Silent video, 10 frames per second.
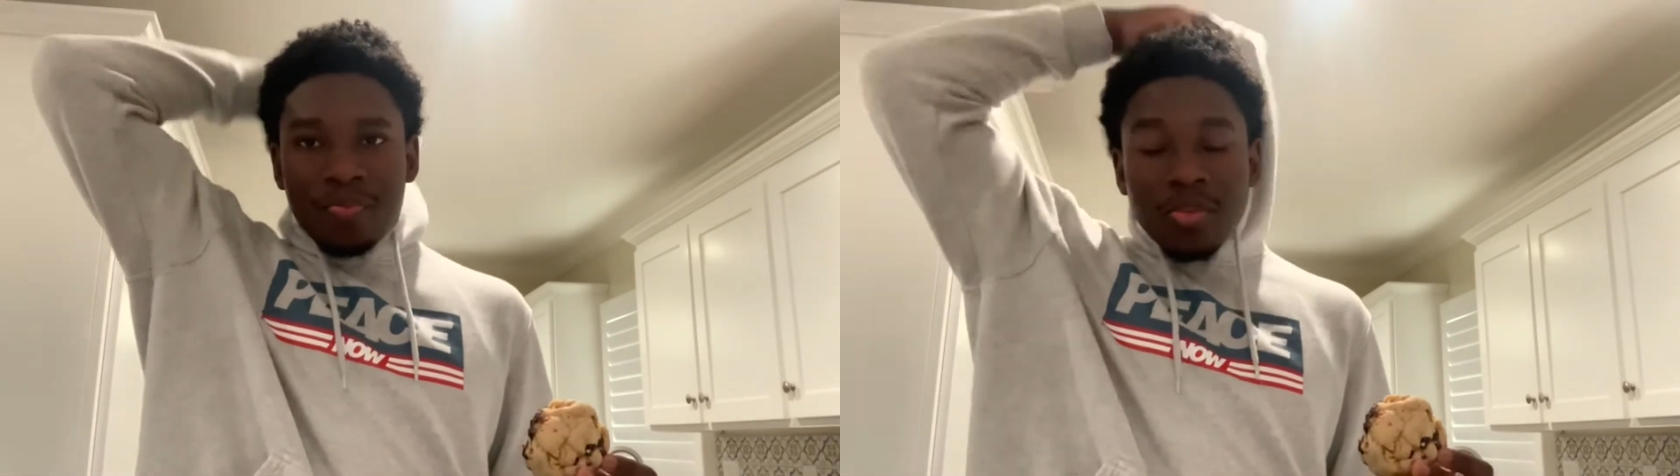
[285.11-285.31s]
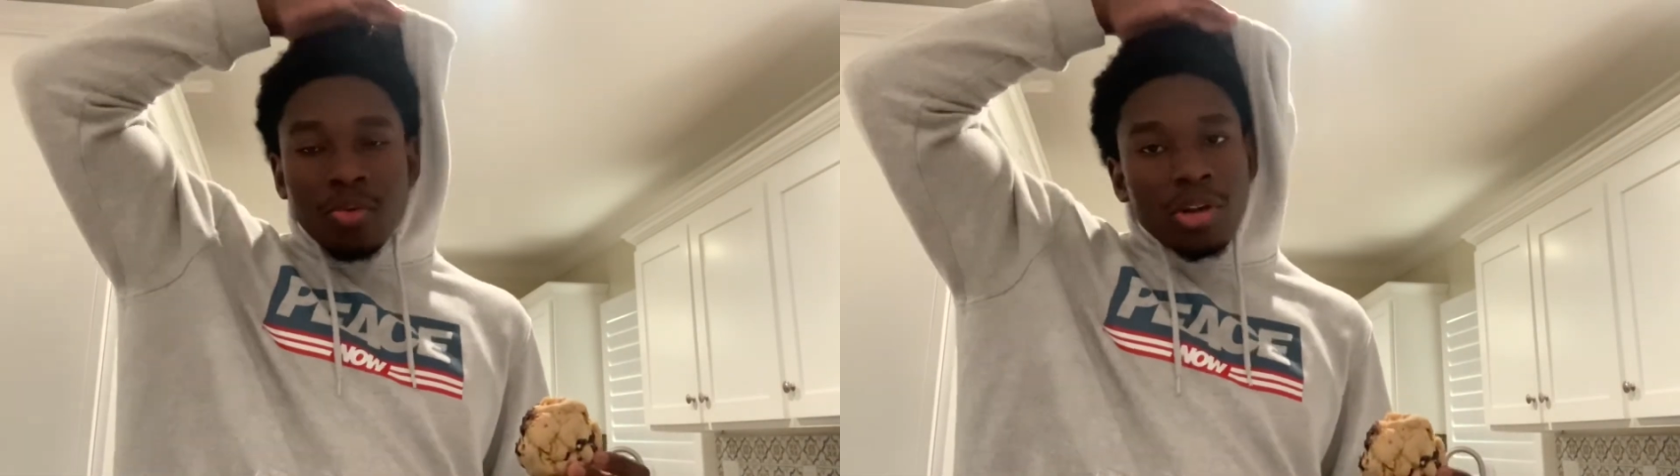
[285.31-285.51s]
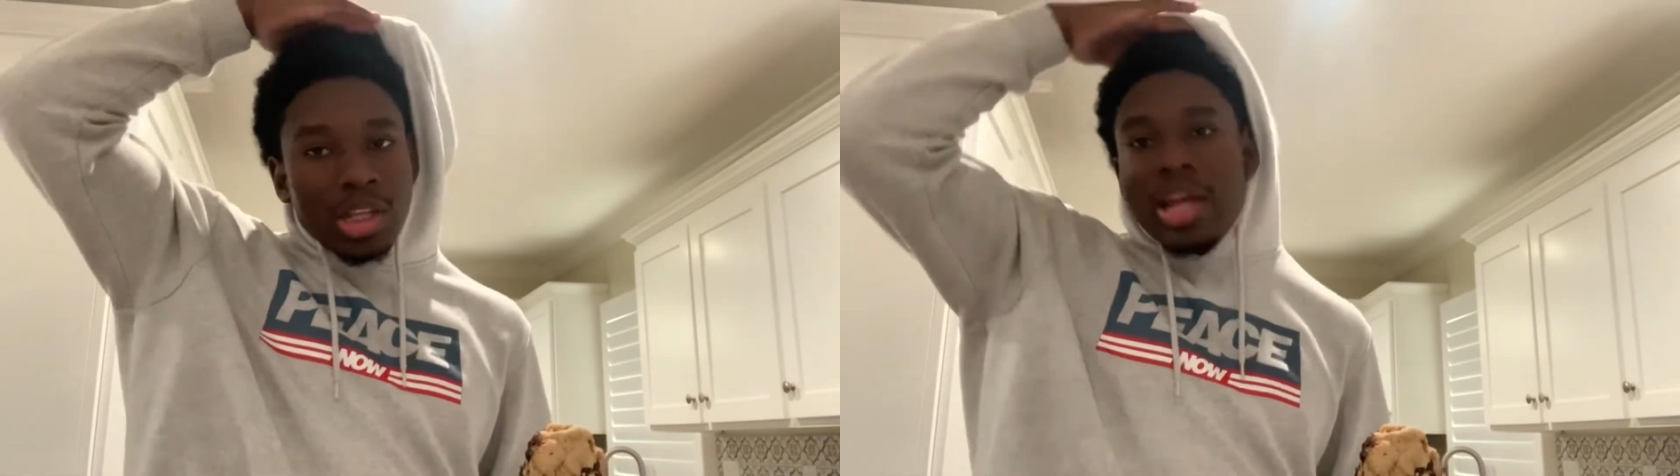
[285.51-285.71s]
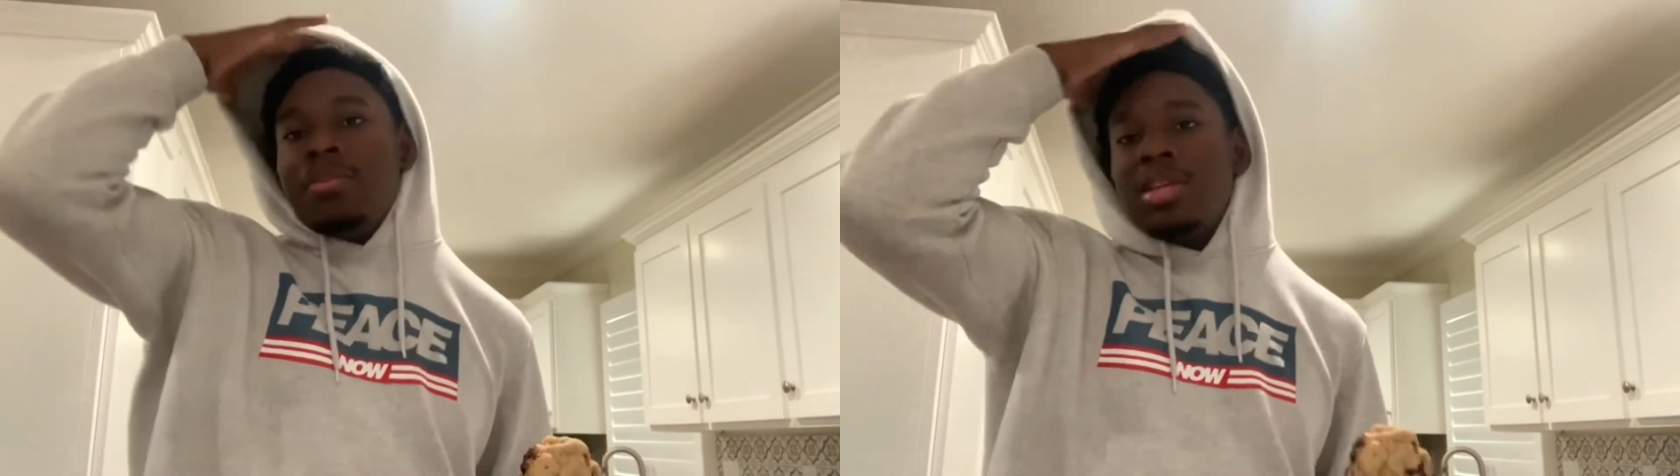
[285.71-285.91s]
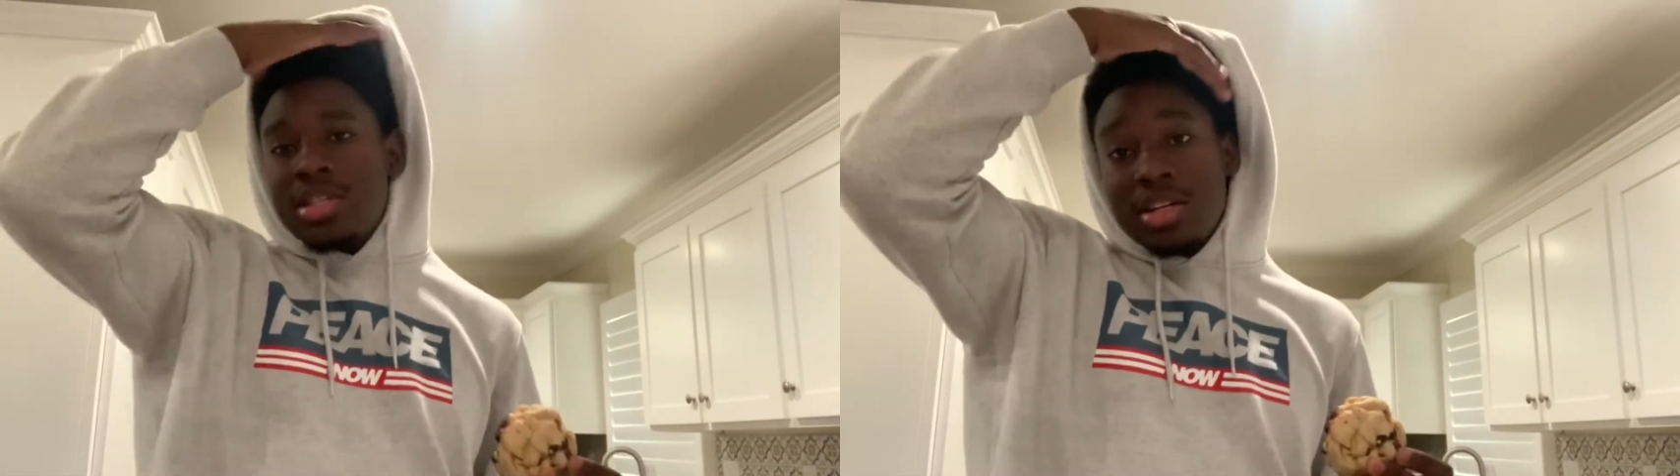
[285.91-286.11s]
really like me
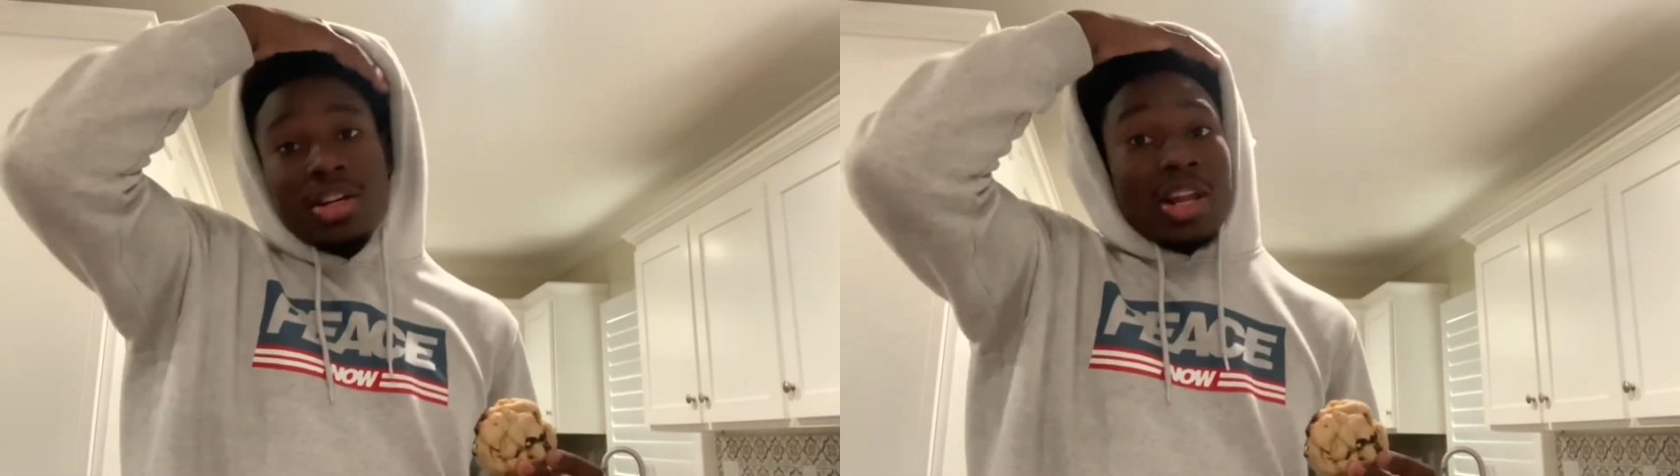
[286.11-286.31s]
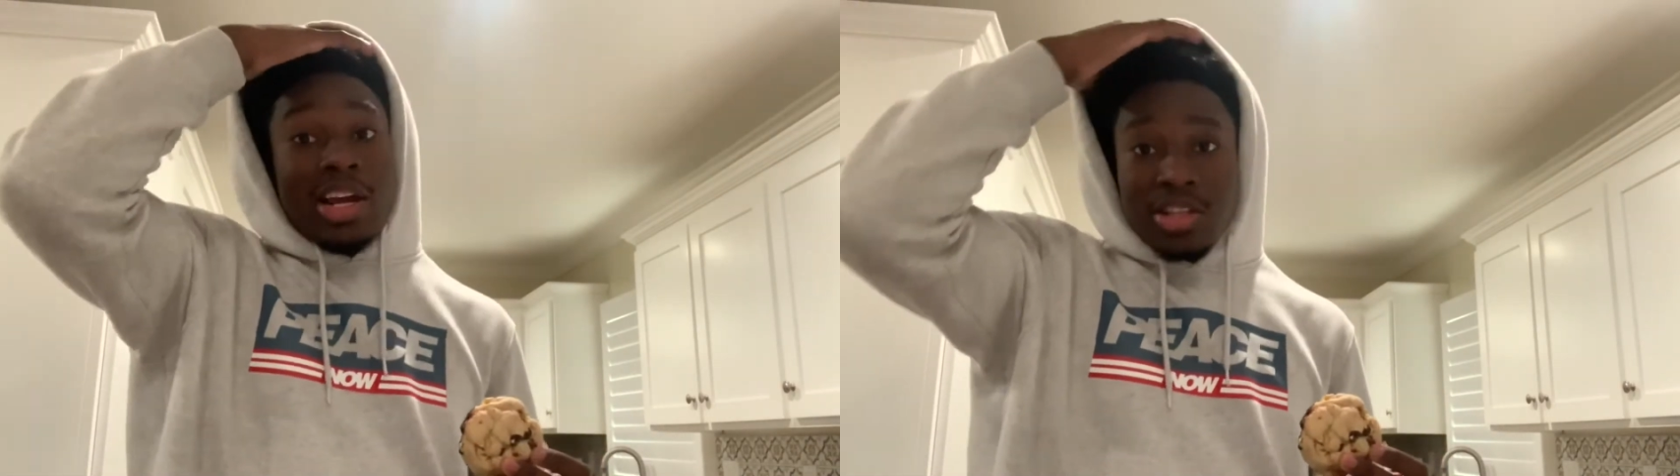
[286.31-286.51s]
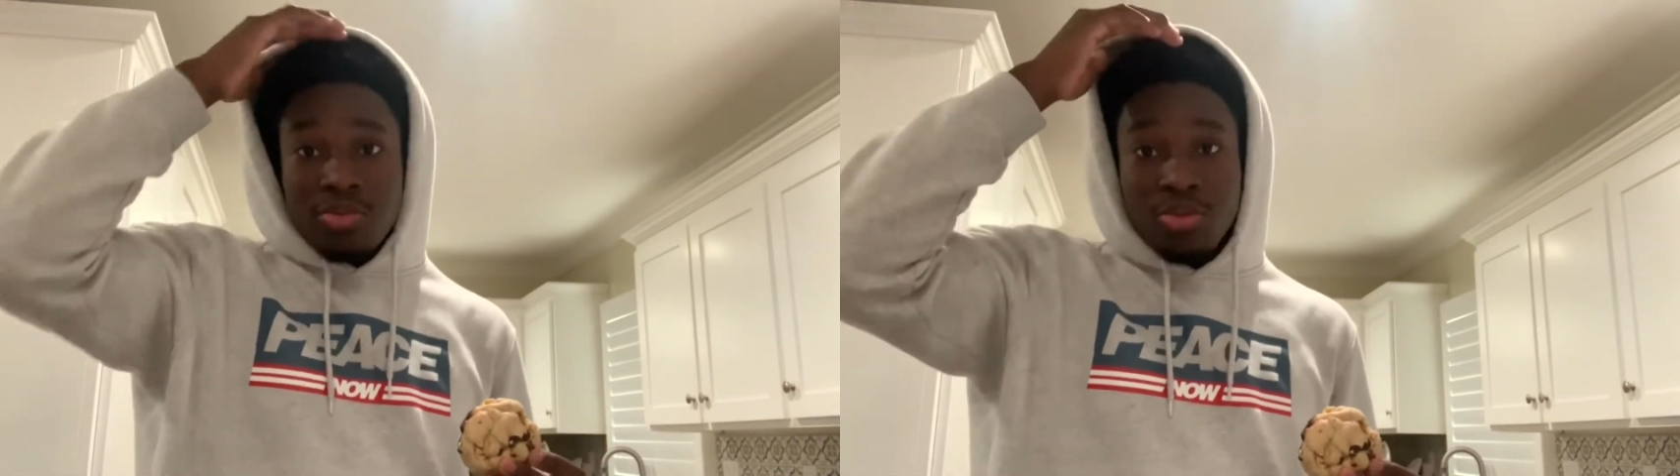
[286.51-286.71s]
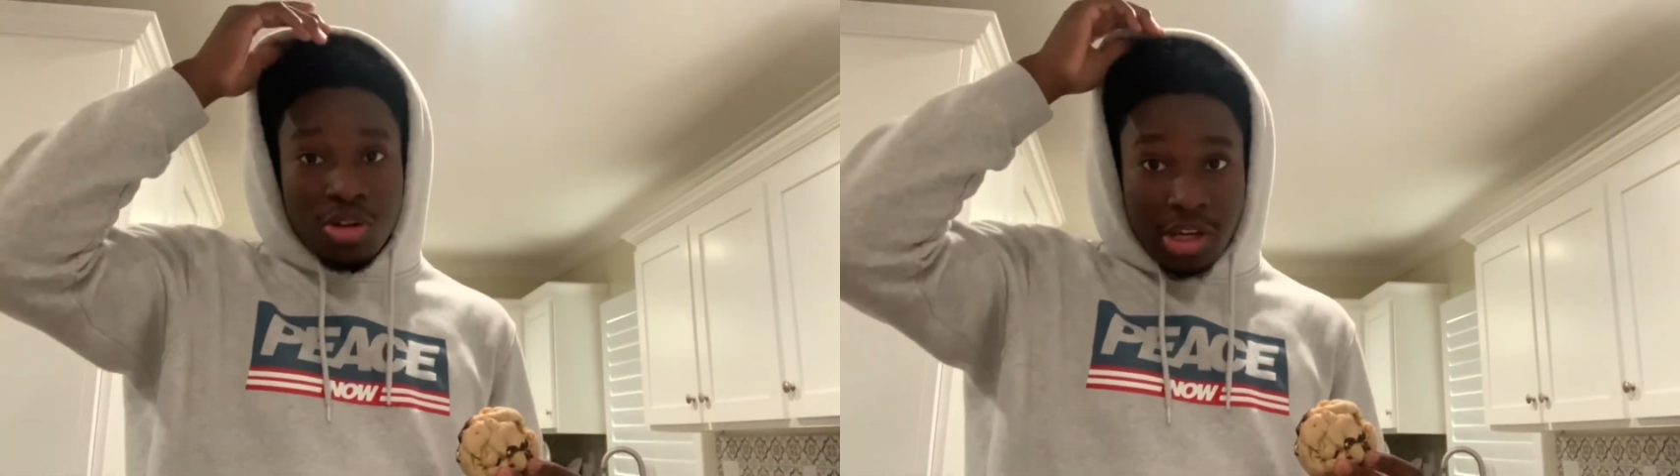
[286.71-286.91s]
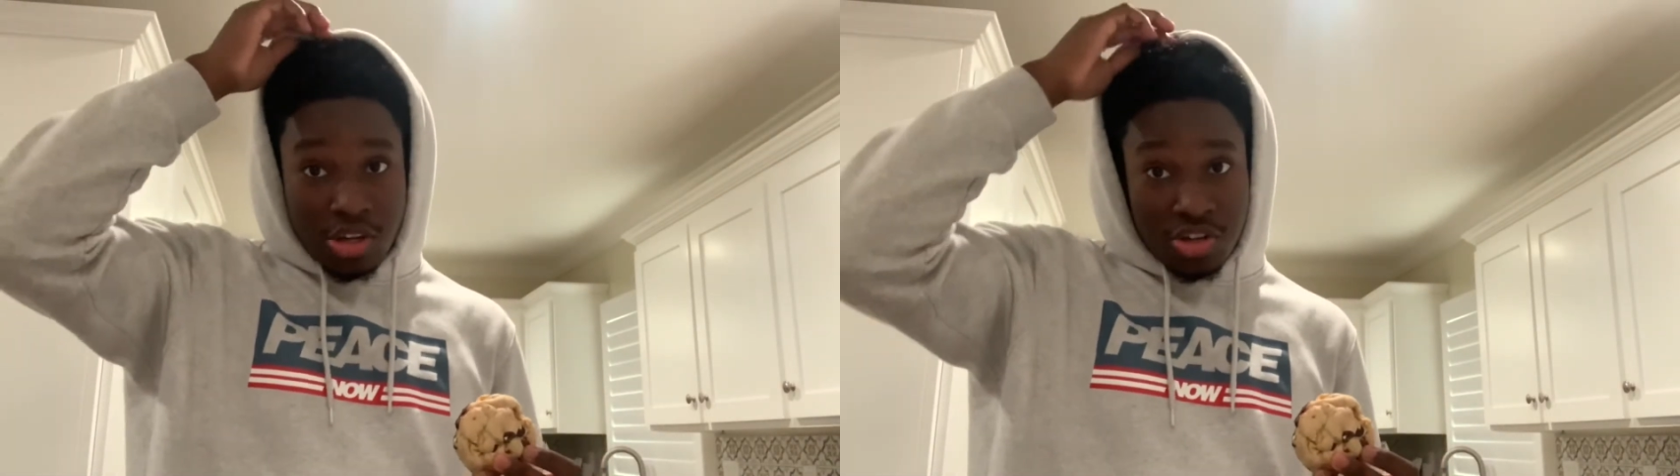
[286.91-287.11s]
sitting there like it's a real
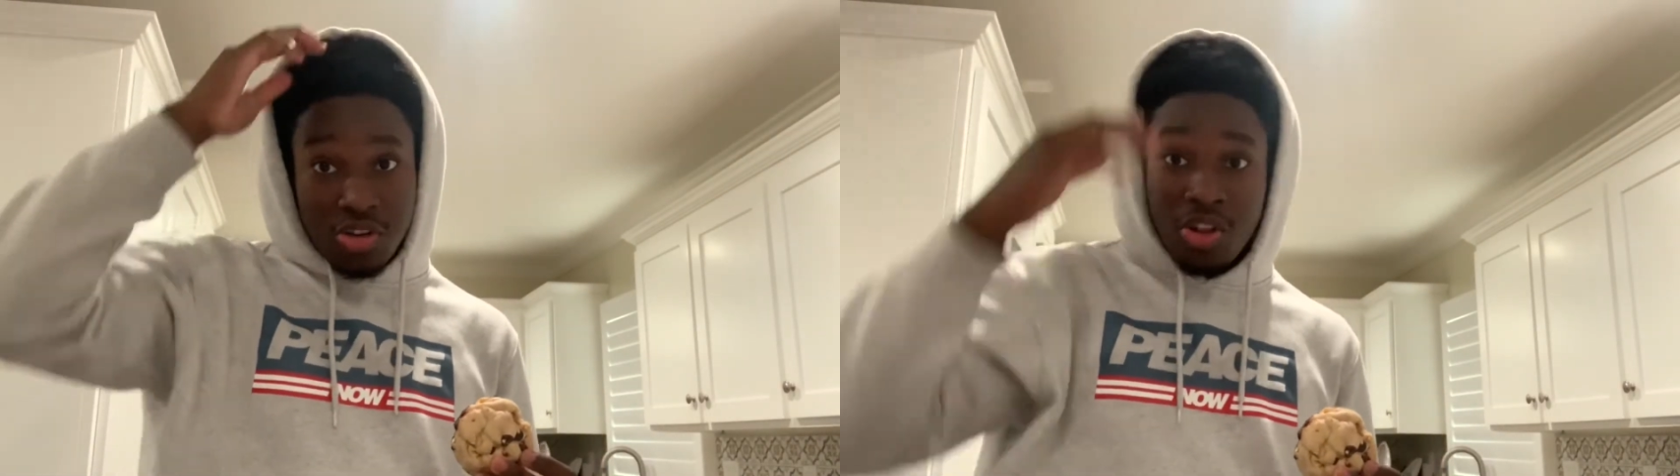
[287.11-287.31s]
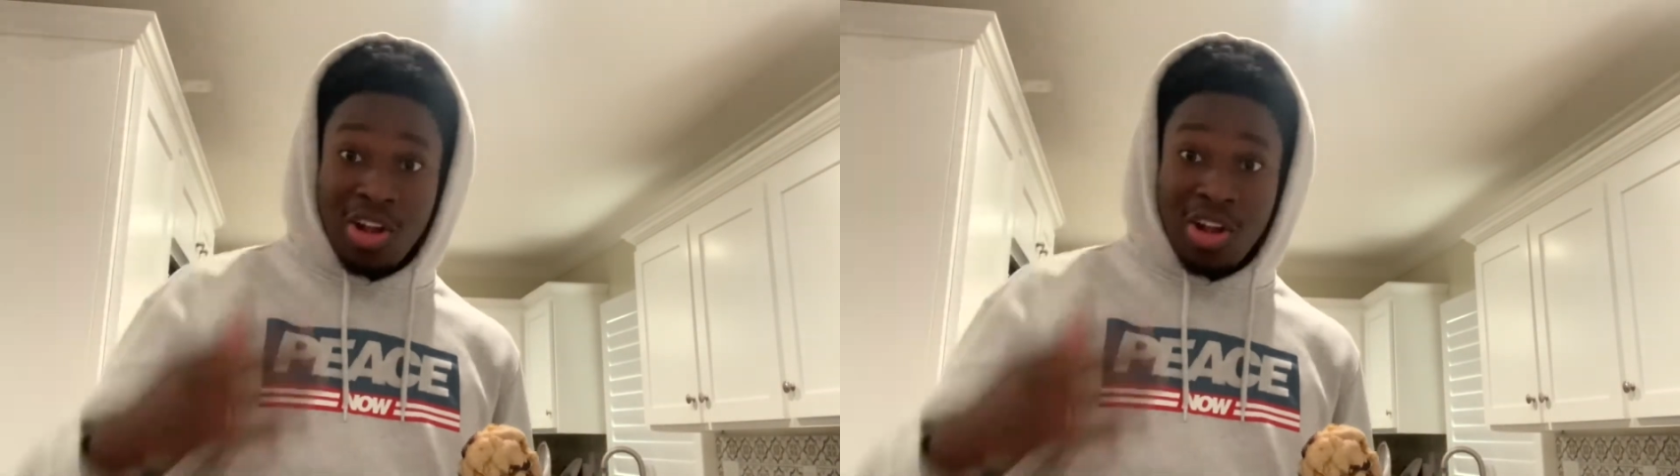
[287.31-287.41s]
cooking show,